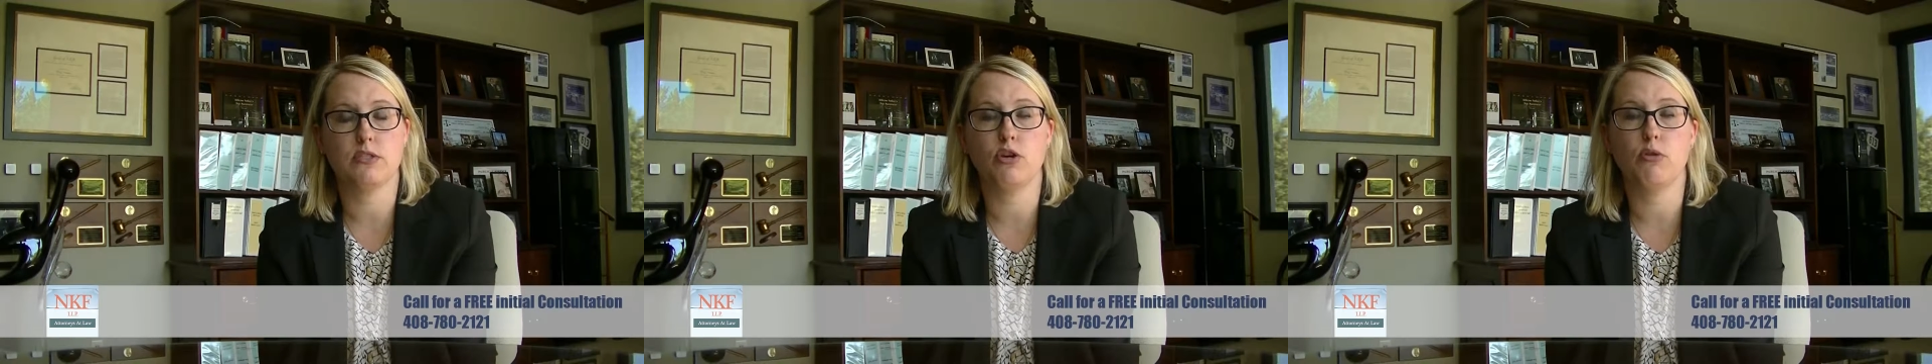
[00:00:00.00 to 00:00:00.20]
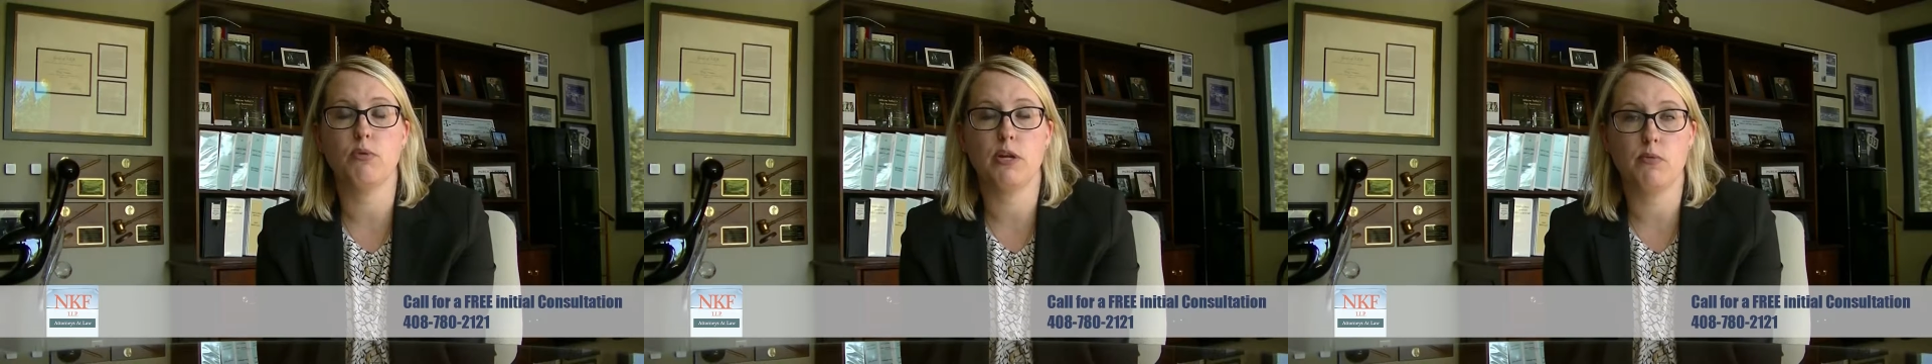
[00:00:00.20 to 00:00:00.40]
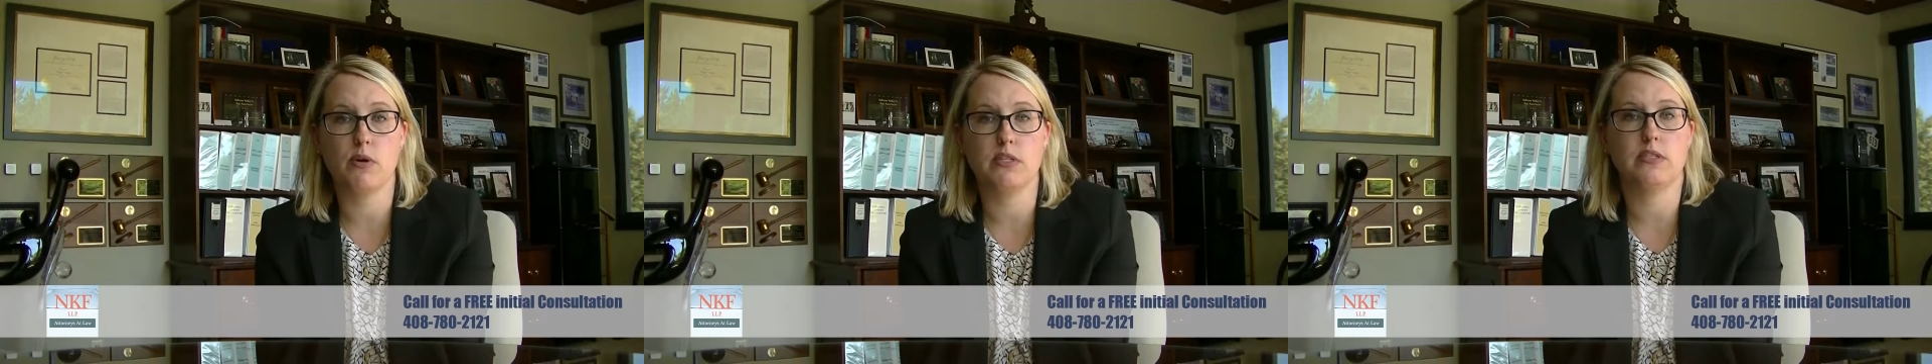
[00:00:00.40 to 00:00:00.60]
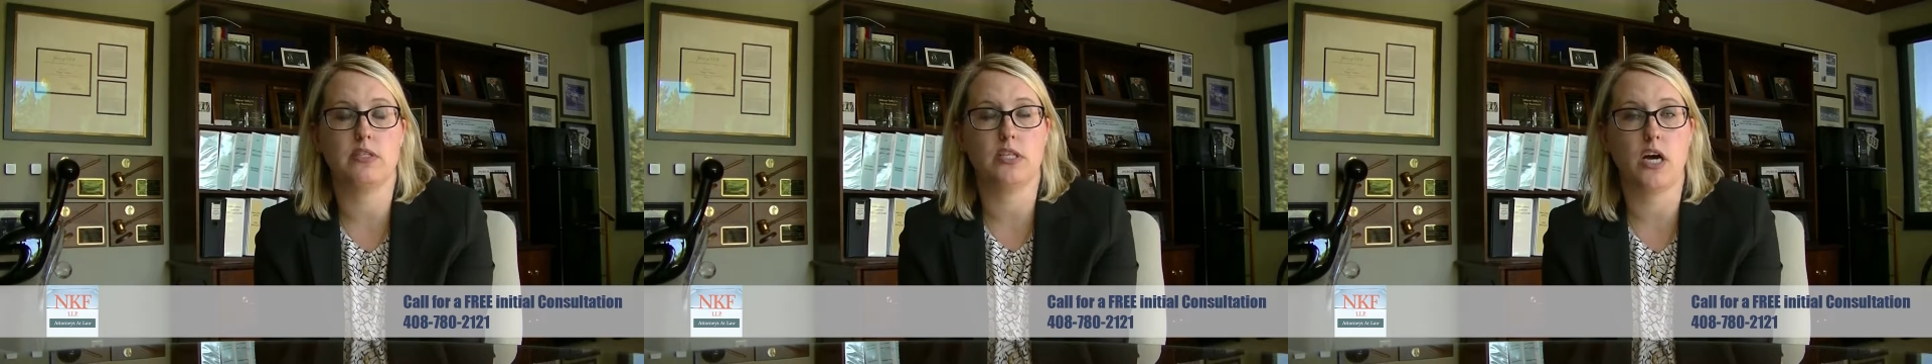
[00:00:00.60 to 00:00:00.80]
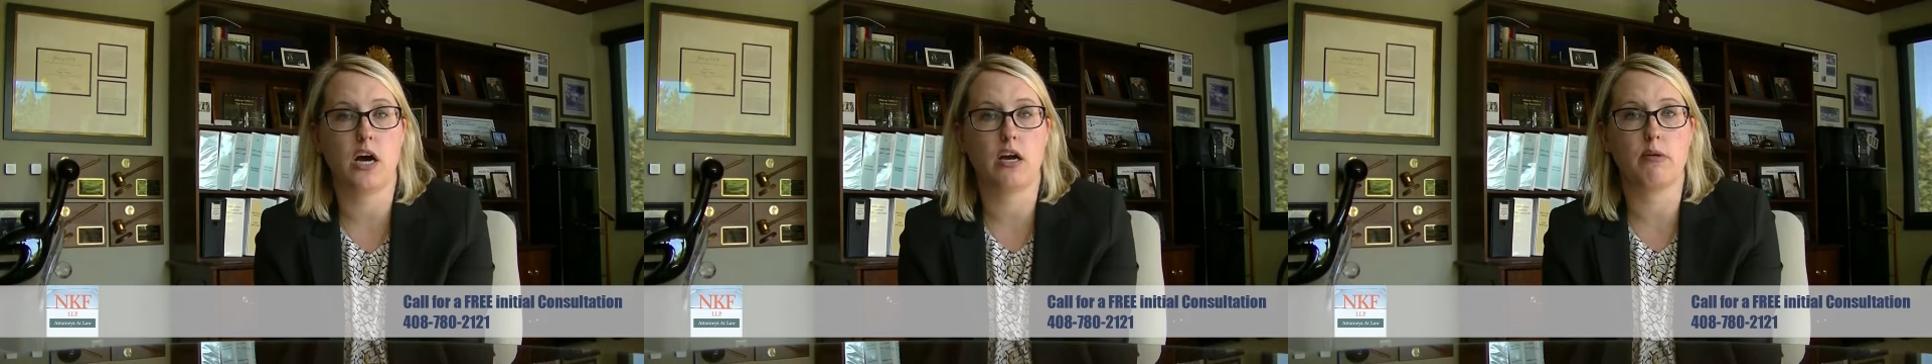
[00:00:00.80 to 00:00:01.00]
nobody wants to
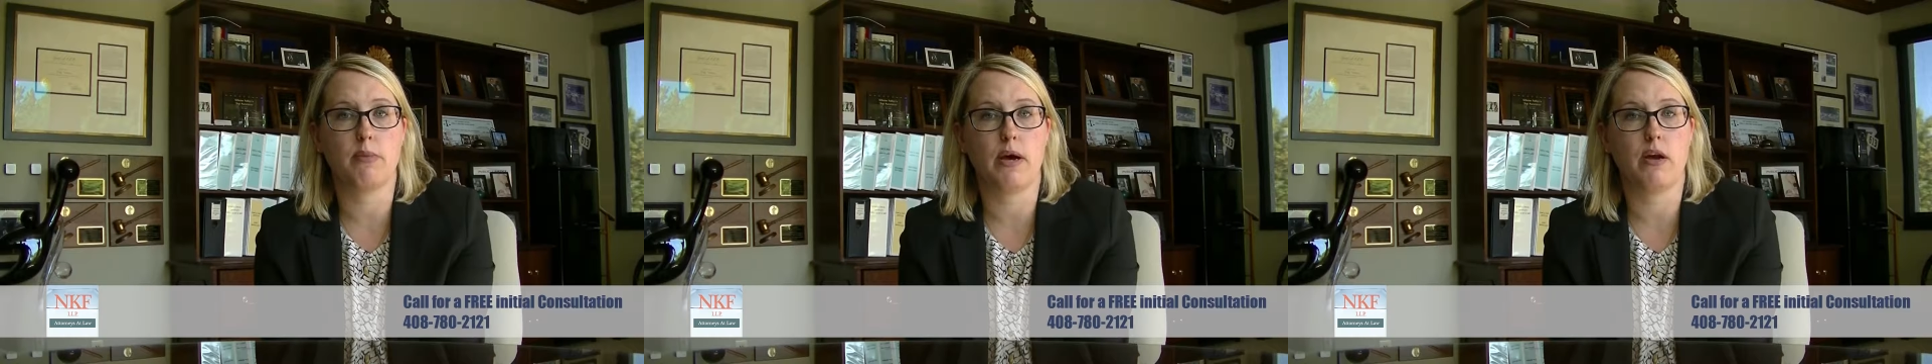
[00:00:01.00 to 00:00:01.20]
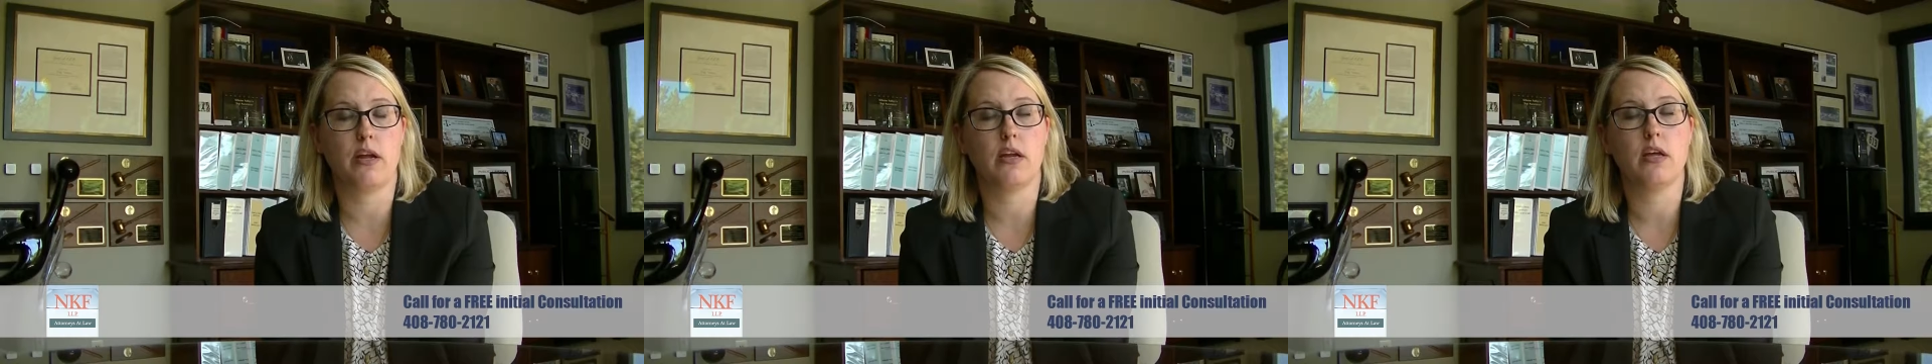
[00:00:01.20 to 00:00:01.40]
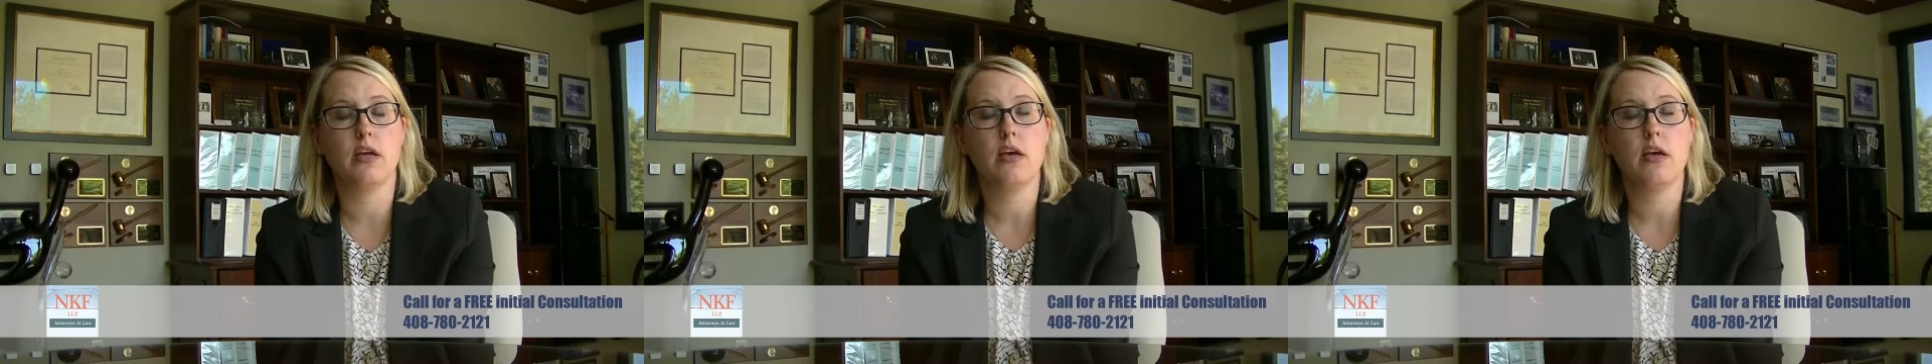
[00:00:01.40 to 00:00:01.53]
talk about it.